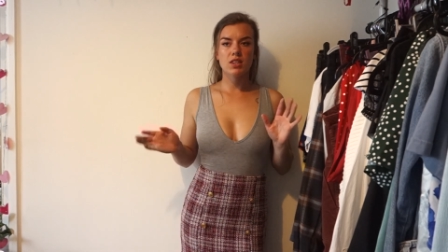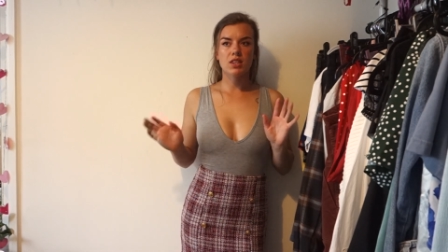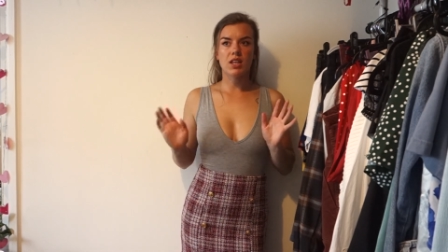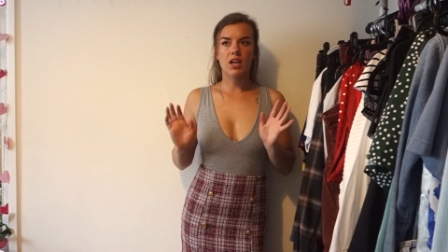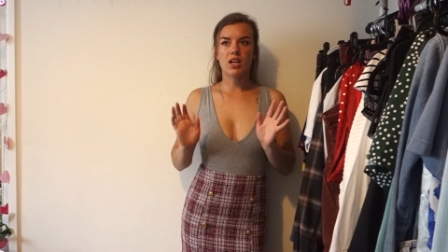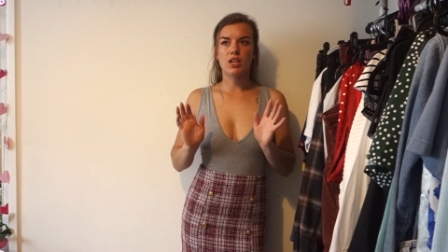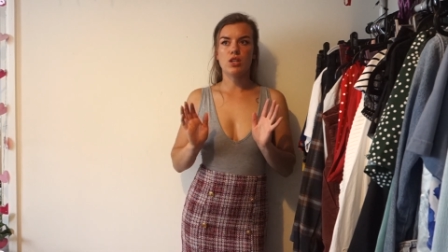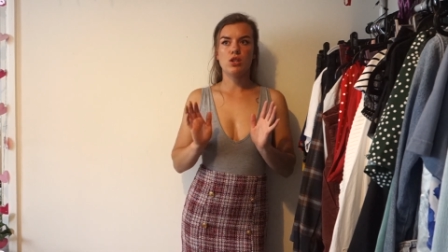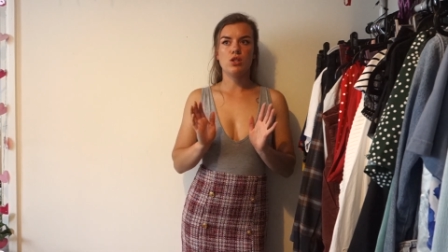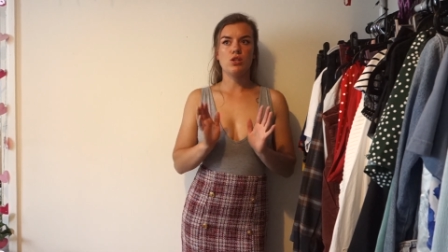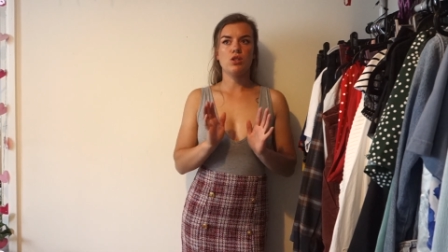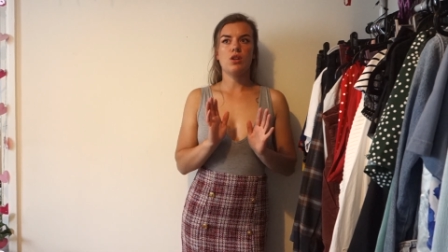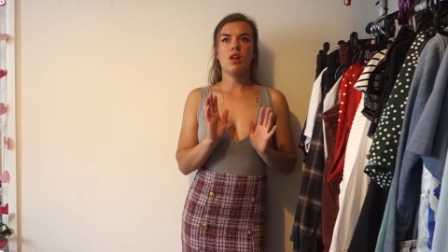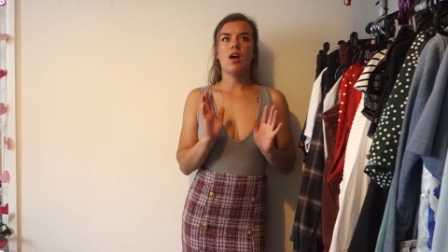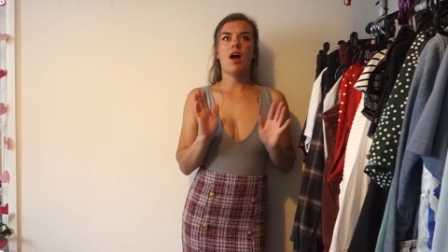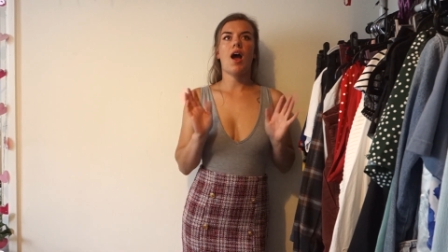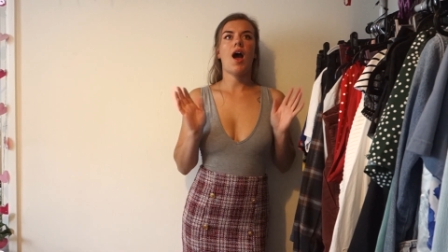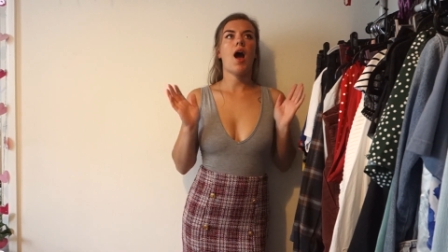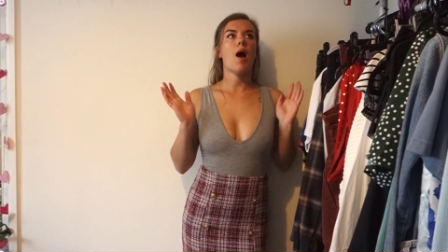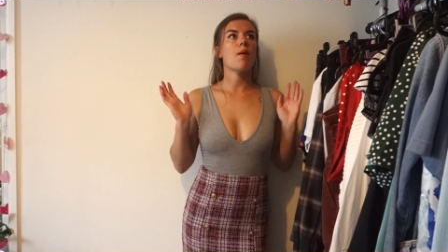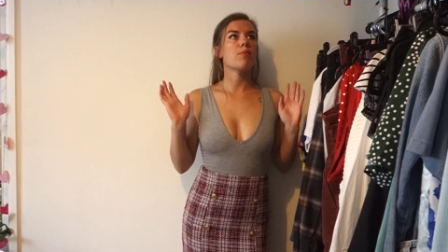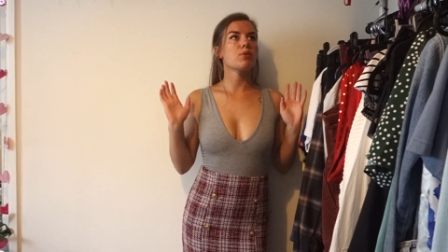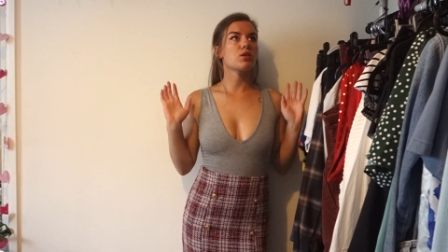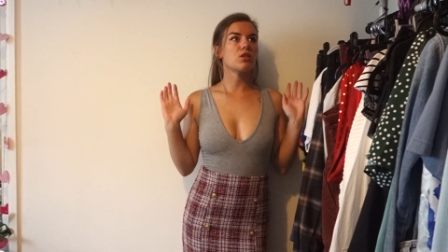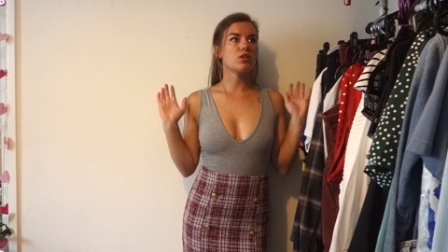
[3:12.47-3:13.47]
then
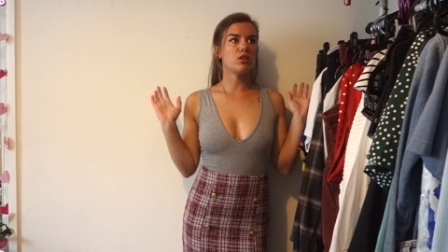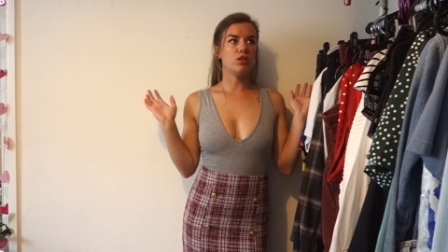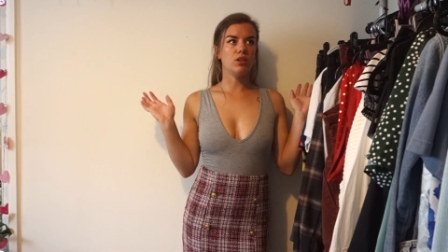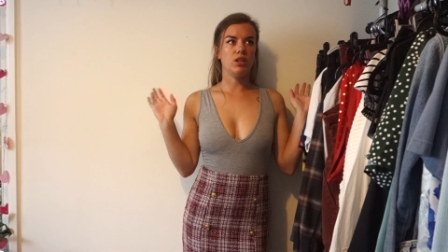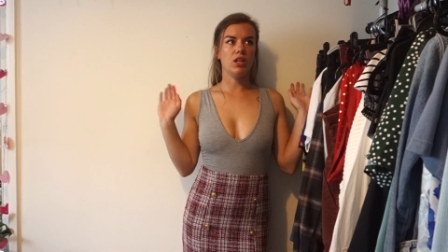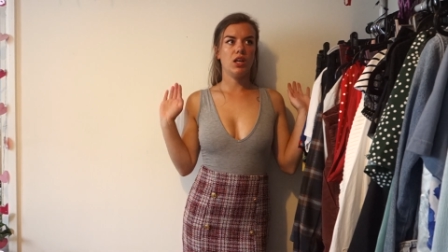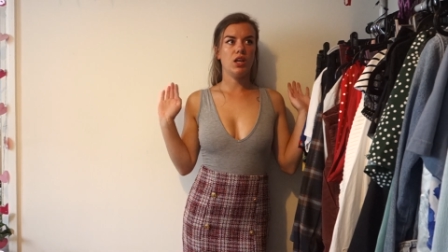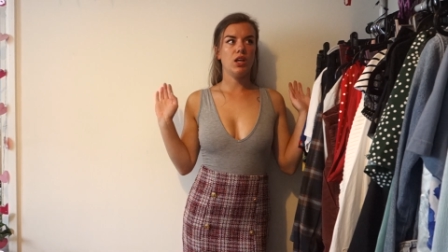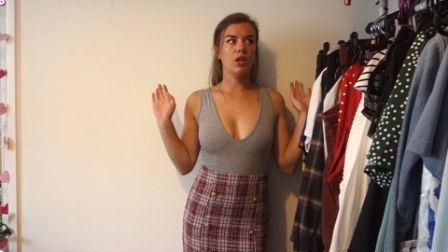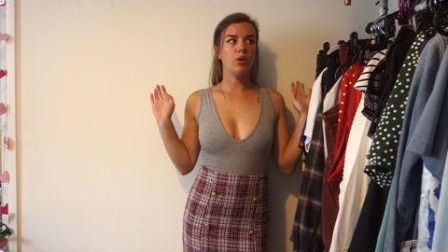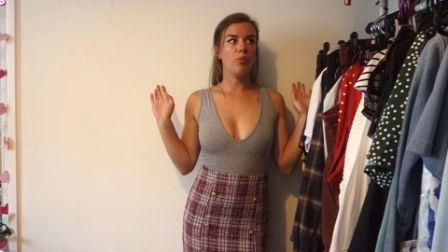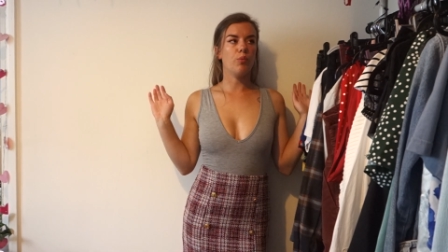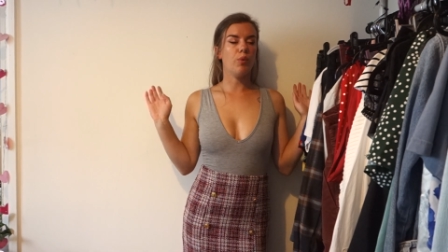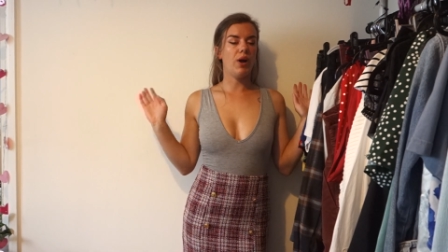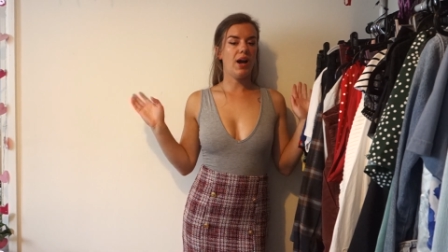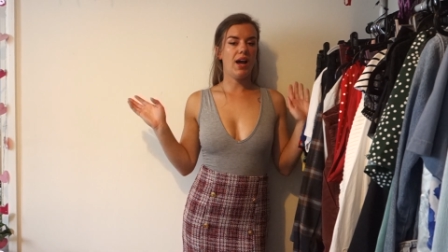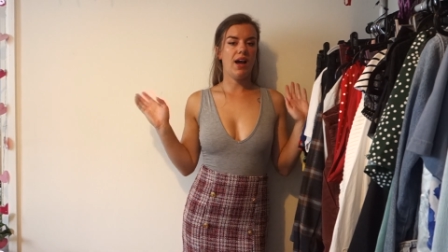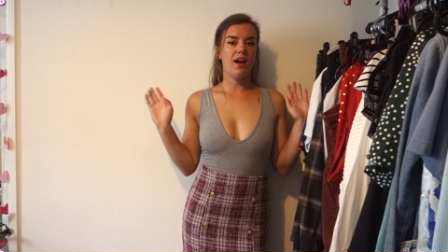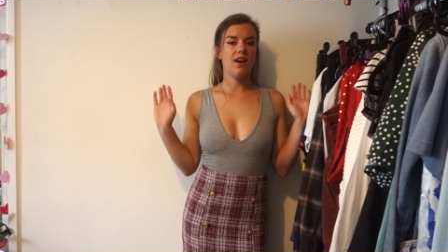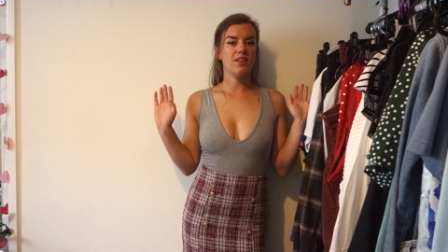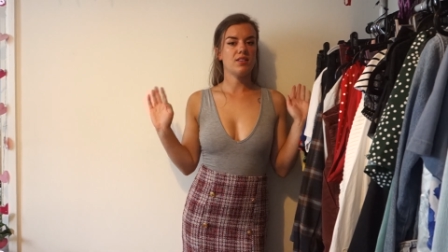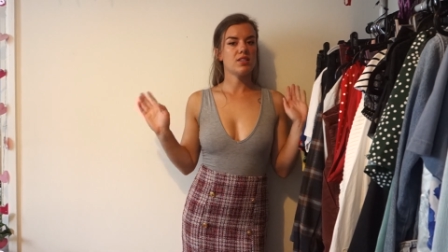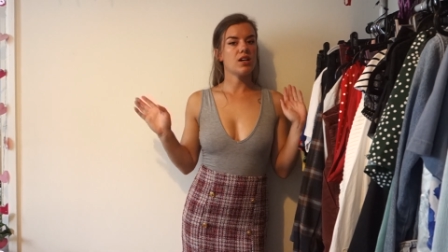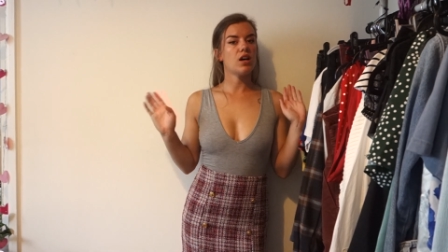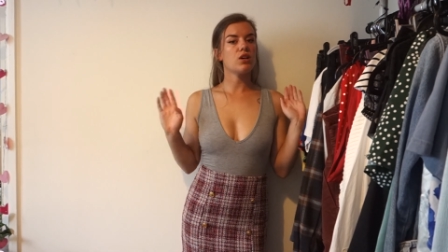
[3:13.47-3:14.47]
absolutely wear
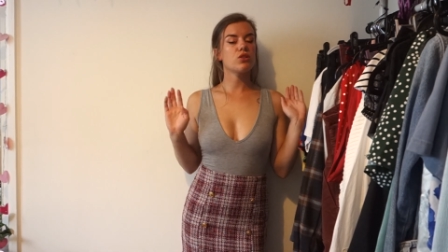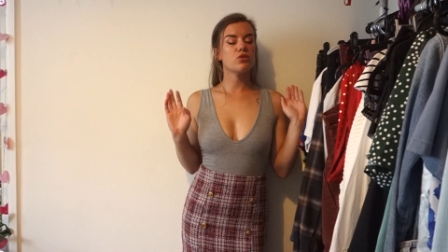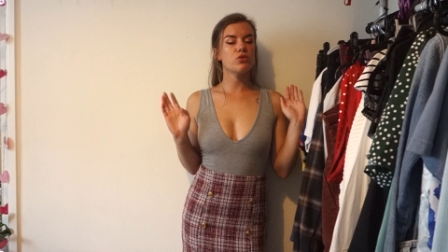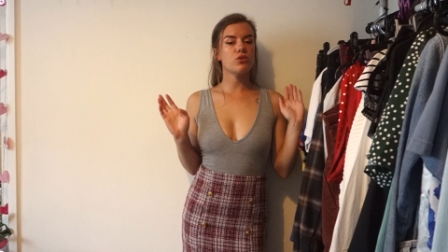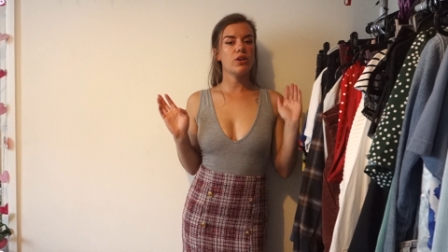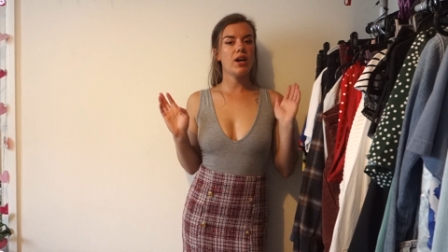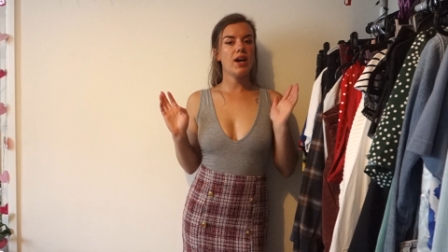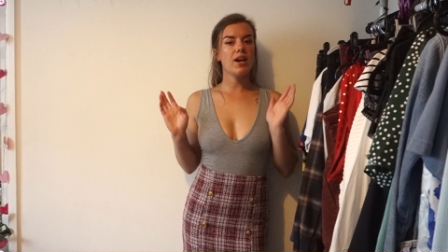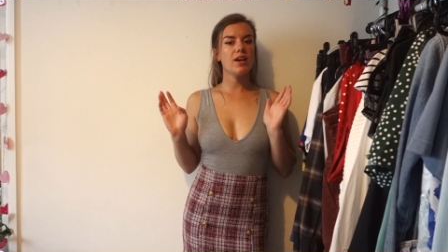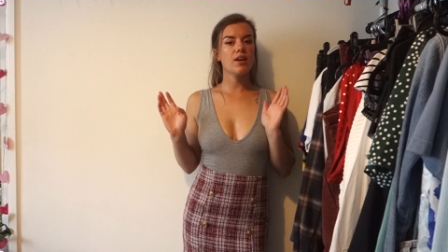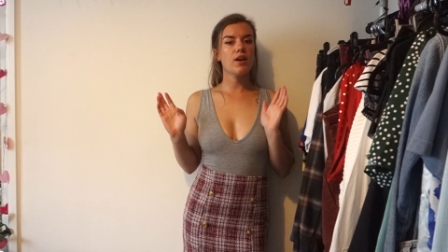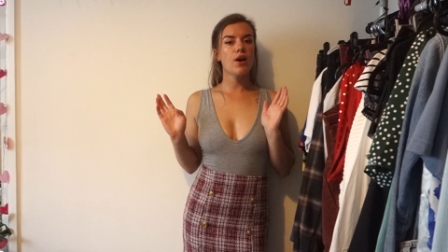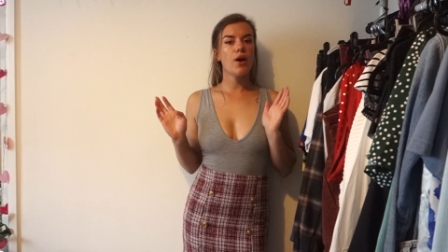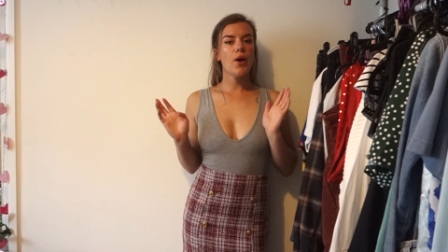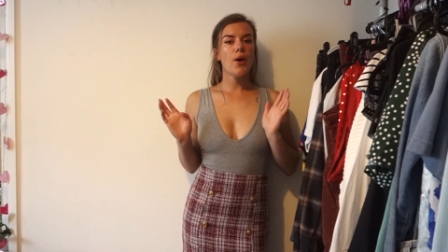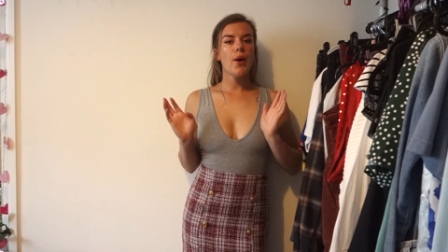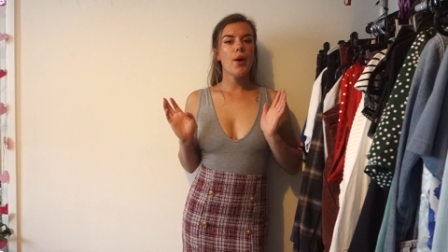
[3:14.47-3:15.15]
a turtleneck,